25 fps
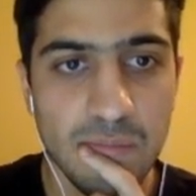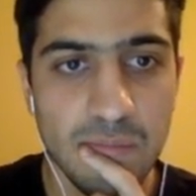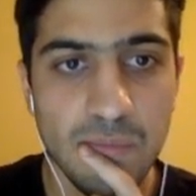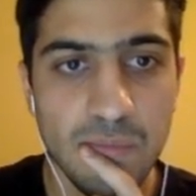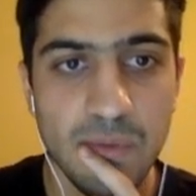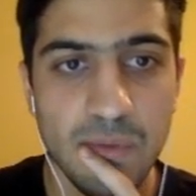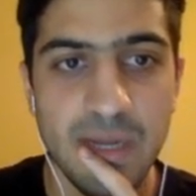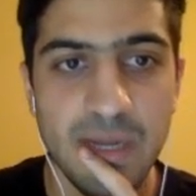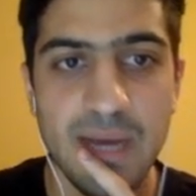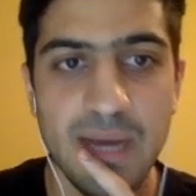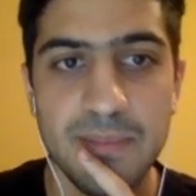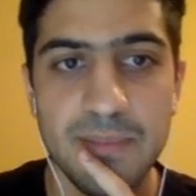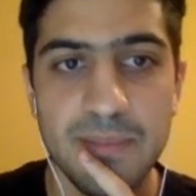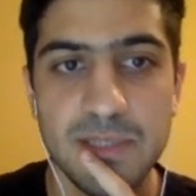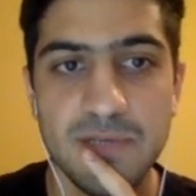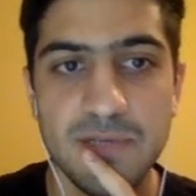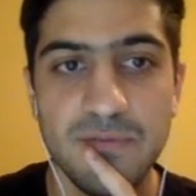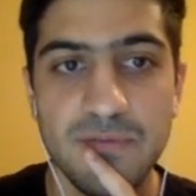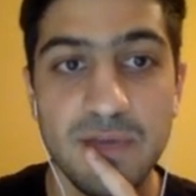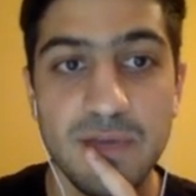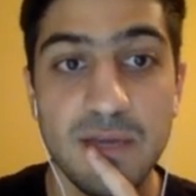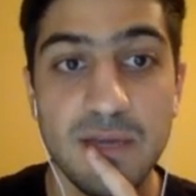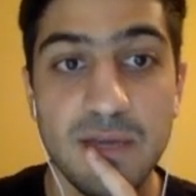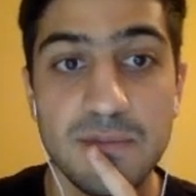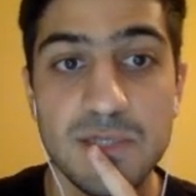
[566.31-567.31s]
What happens if
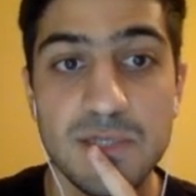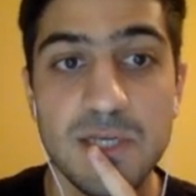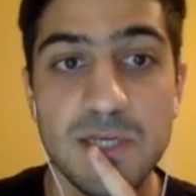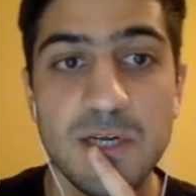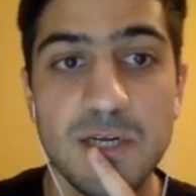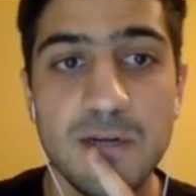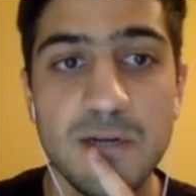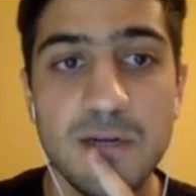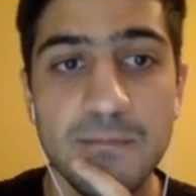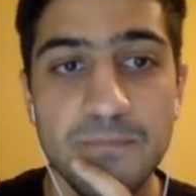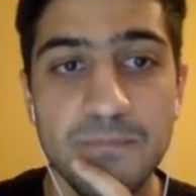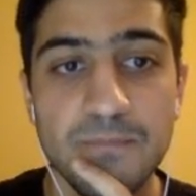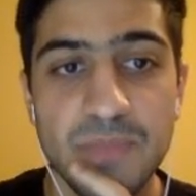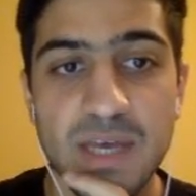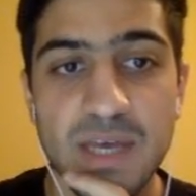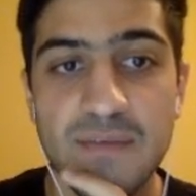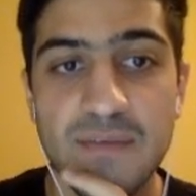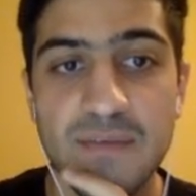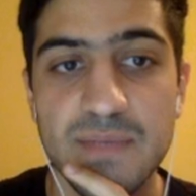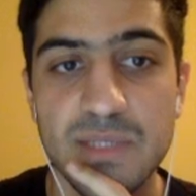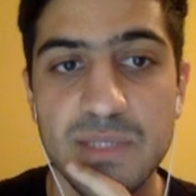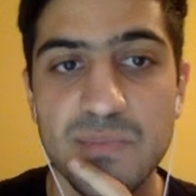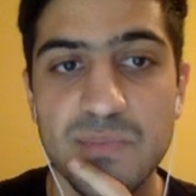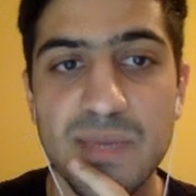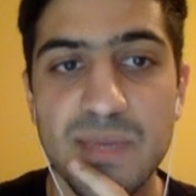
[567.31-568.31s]
he comes here? I have
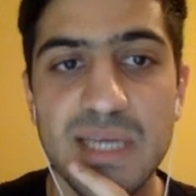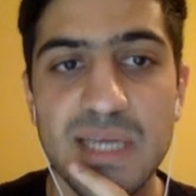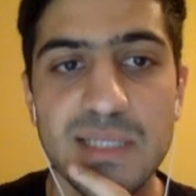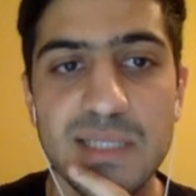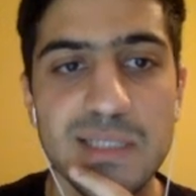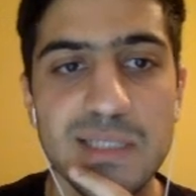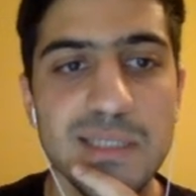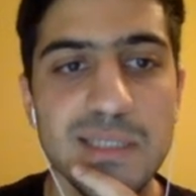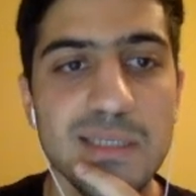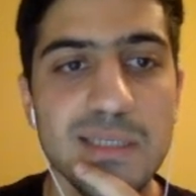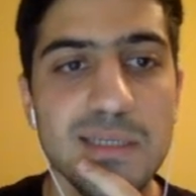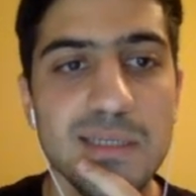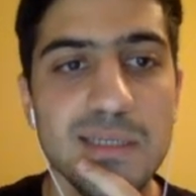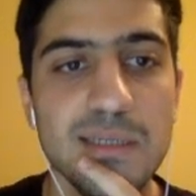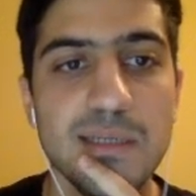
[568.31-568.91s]
this mate.